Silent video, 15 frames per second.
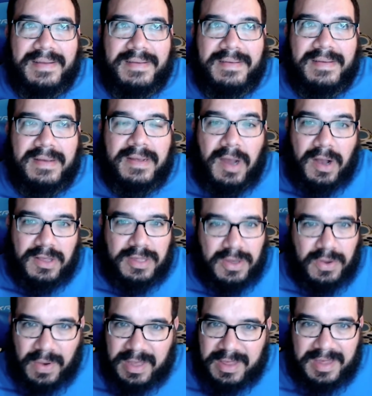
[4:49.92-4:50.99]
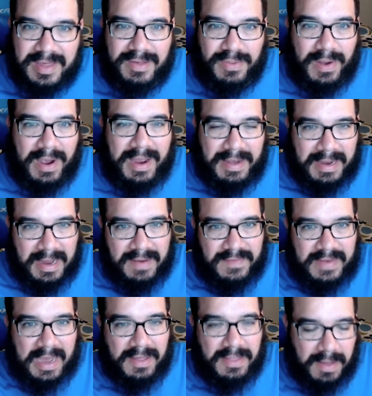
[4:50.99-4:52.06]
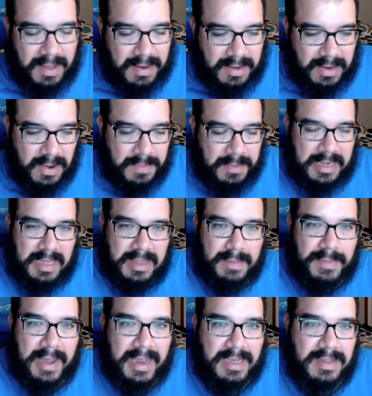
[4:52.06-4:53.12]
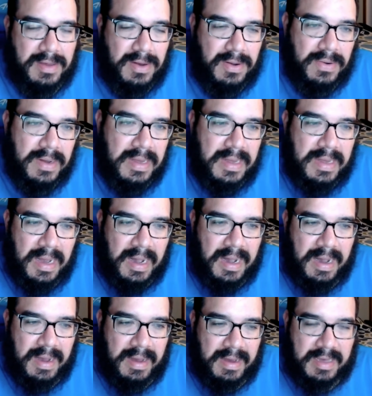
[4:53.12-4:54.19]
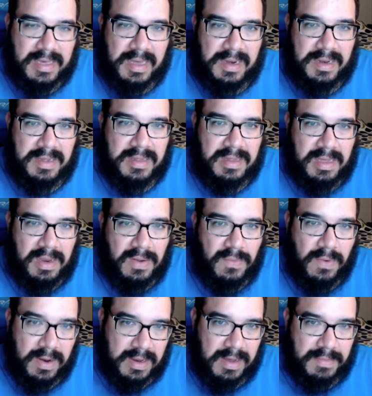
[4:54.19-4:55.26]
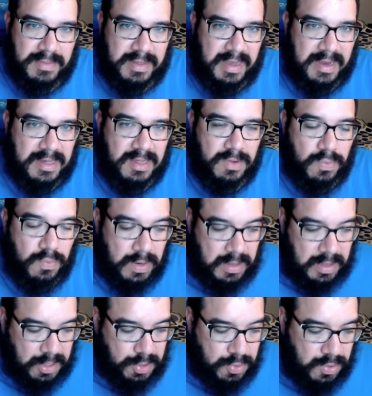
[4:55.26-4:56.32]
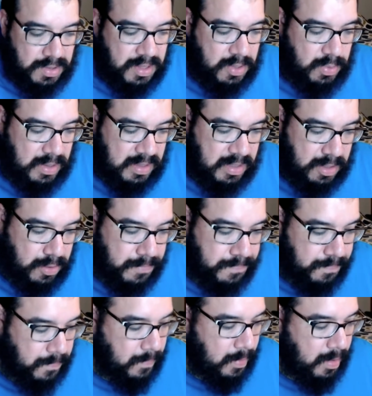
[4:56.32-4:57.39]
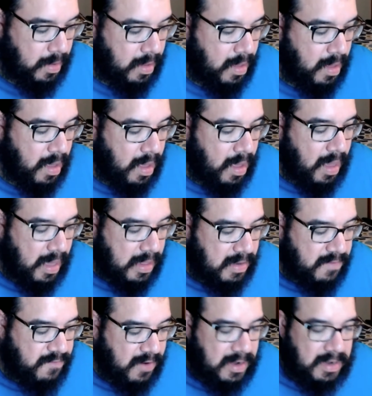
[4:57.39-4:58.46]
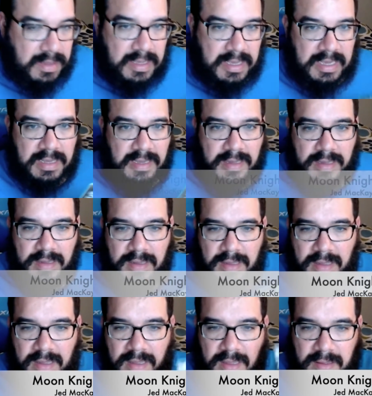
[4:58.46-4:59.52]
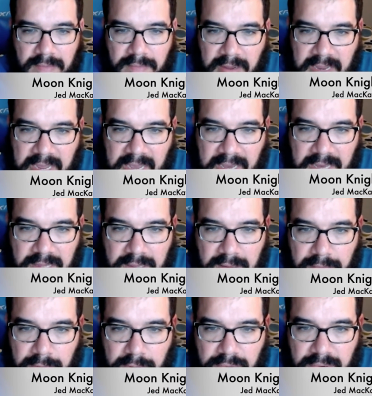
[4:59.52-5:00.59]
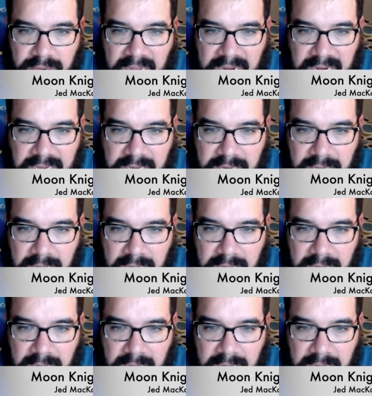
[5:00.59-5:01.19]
consequences, right? Kind of coming down the pike. So excited to see what comes next. Really enjoyed this week's issue. And then finally, McKay's Moon Knight, number